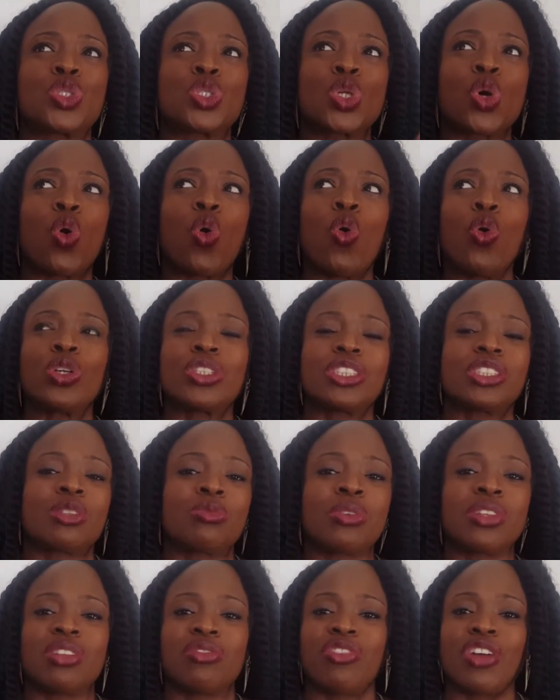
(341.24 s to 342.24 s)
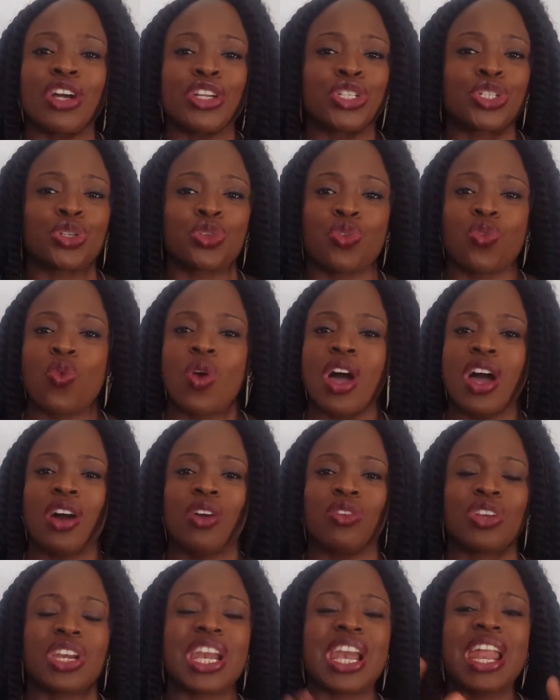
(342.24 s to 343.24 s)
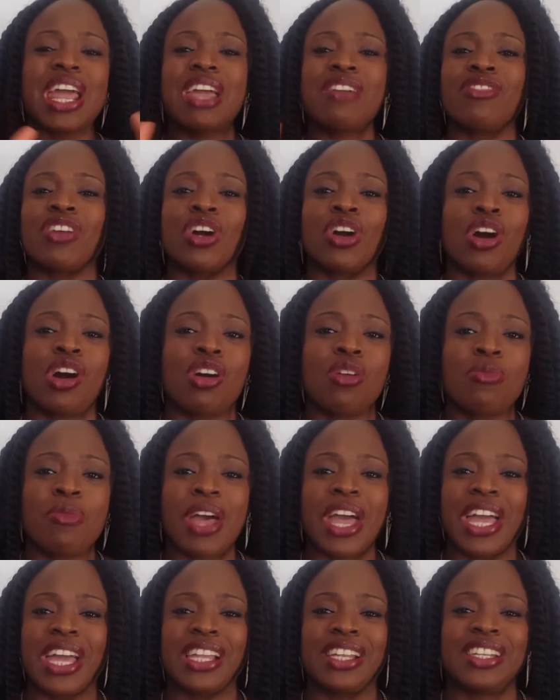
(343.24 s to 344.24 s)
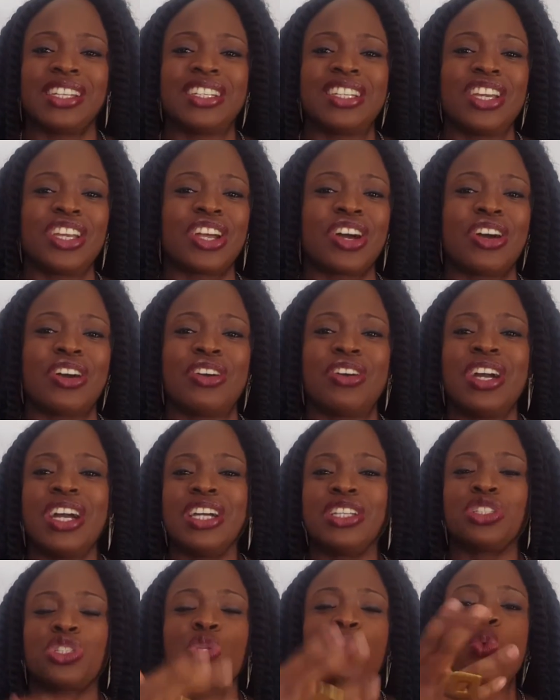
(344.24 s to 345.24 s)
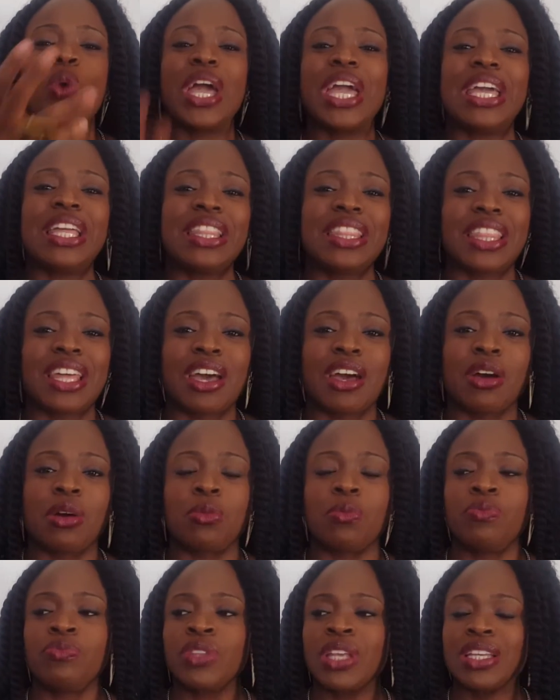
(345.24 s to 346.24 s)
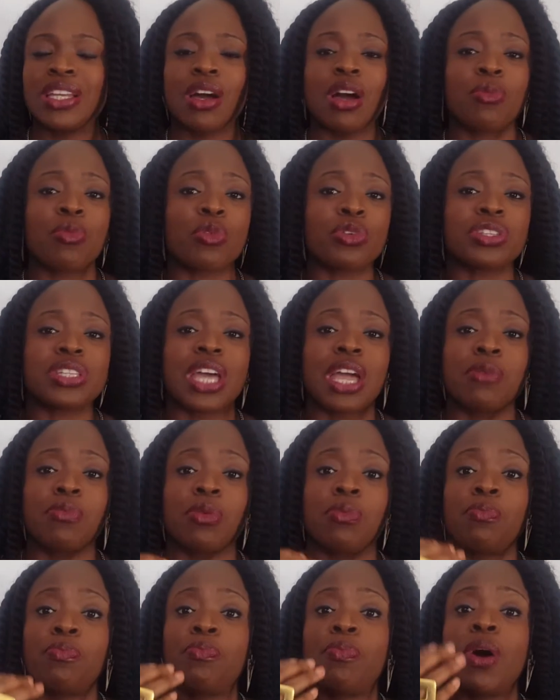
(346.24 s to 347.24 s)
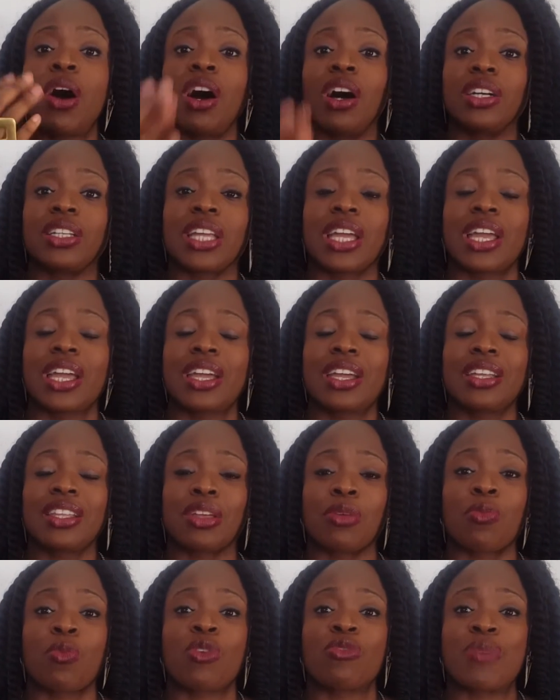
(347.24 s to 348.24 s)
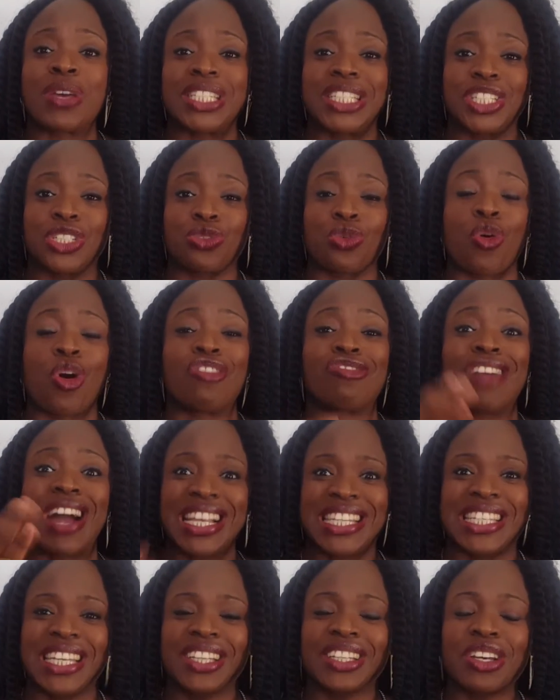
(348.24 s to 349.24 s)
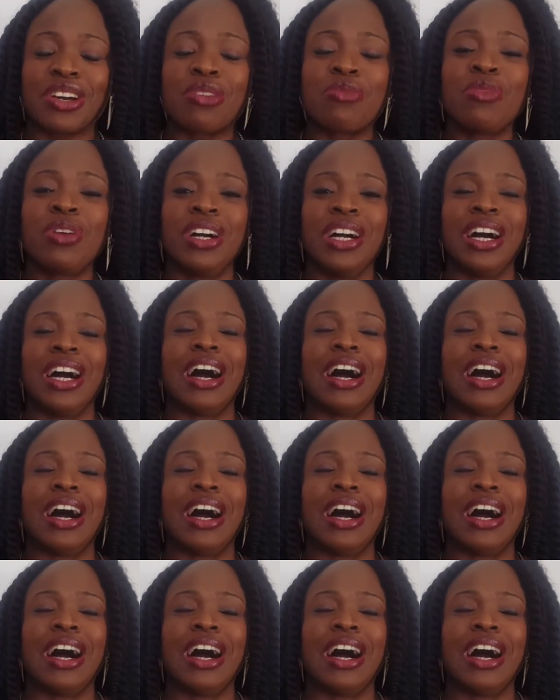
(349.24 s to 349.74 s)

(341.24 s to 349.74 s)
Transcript: Talk to them in the virtual world, leave a comment, tweet them. Now, I'm not saying bombarding them with messages or harassing them.